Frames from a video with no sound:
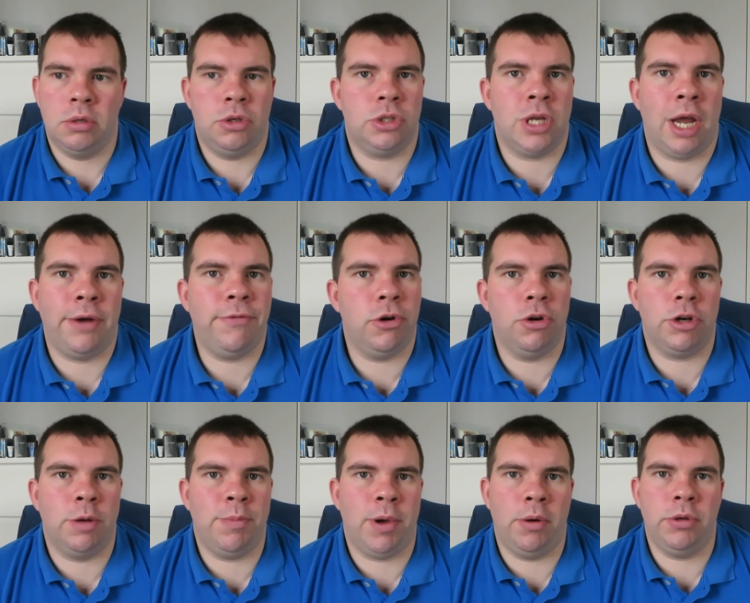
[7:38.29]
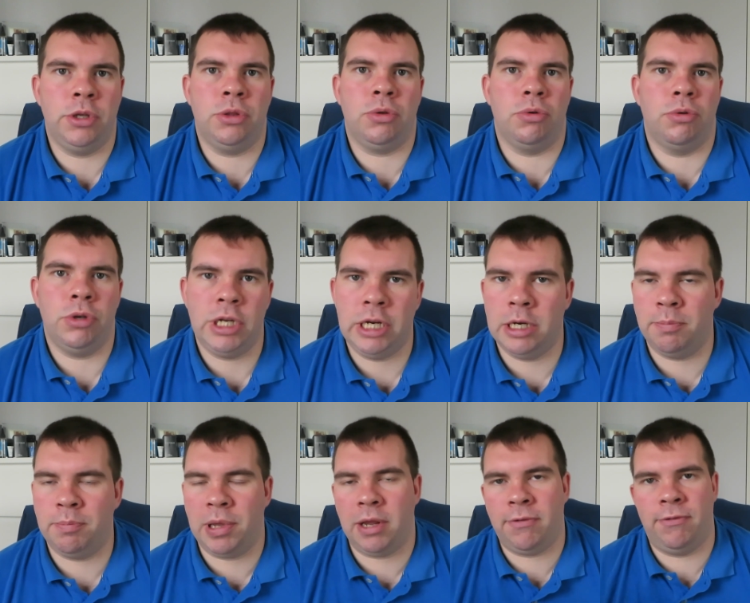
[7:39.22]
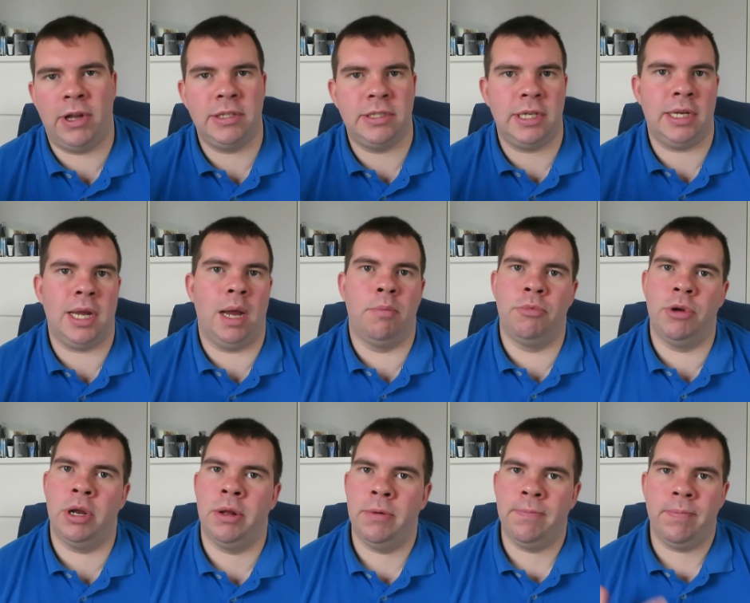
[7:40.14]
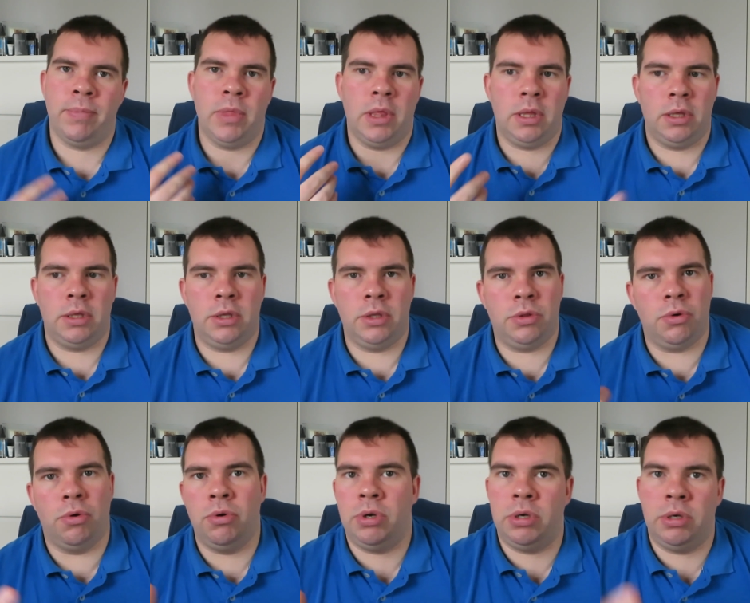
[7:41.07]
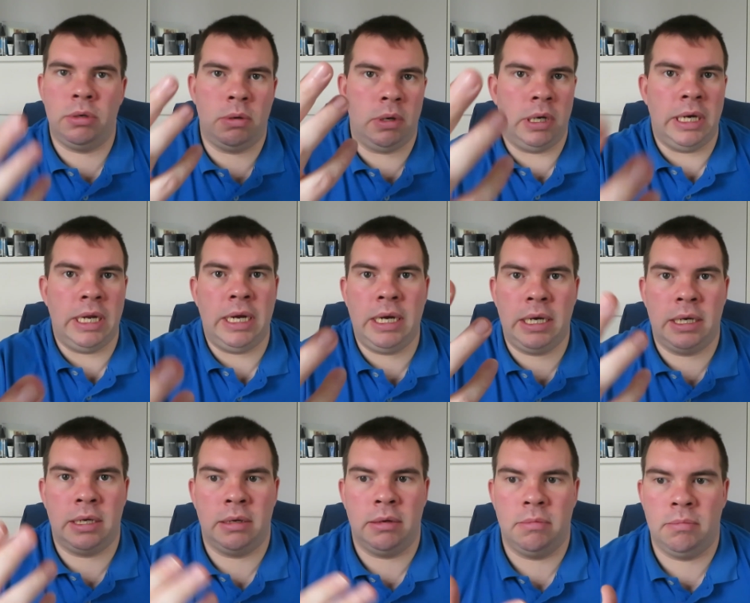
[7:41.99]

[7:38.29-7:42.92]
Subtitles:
Just have a look about. You don't need a big fancy camera. You don't need,